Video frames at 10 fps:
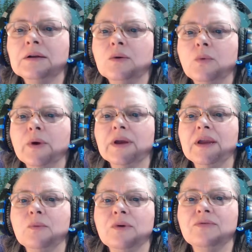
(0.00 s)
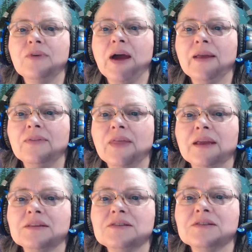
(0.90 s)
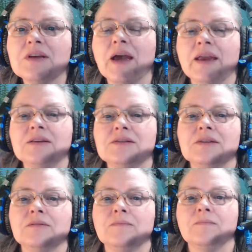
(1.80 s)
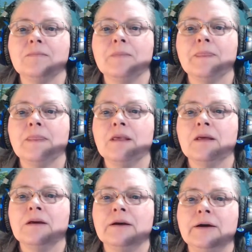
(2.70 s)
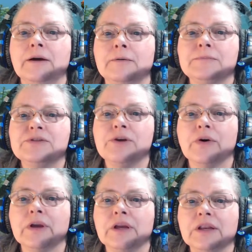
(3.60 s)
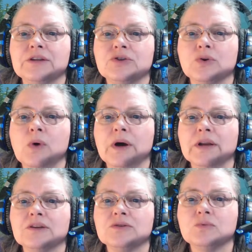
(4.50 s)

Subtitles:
Where can we find that site? Sorry, Glitch Aquatics.